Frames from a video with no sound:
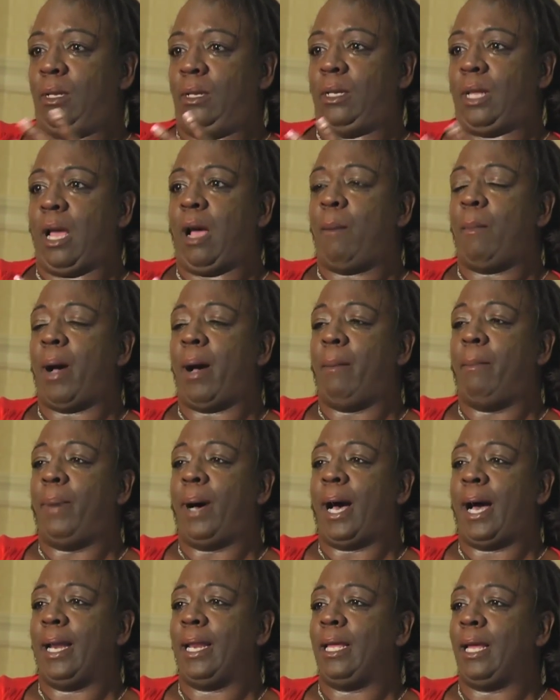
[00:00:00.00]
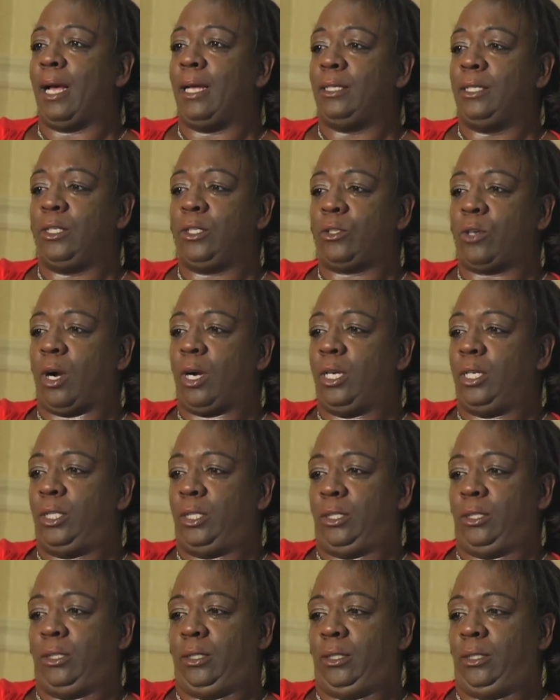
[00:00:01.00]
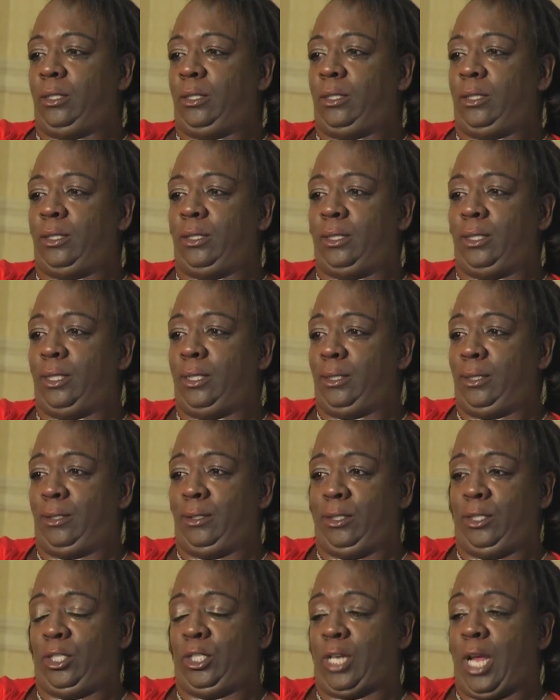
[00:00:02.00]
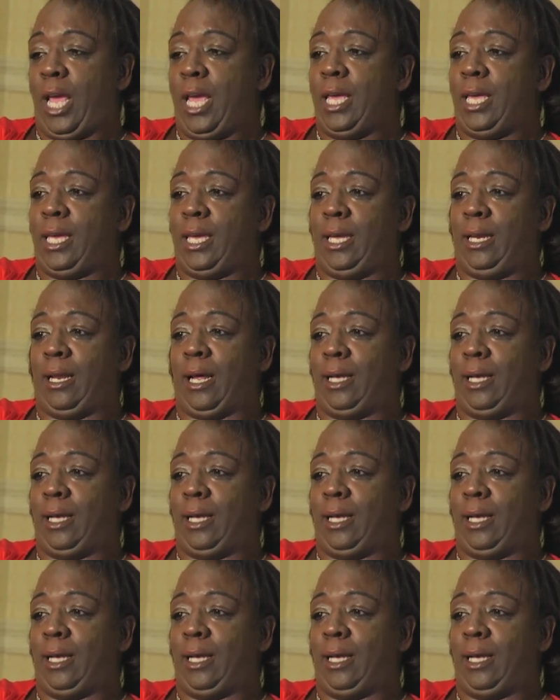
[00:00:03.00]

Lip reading: down my body. I just started shaking.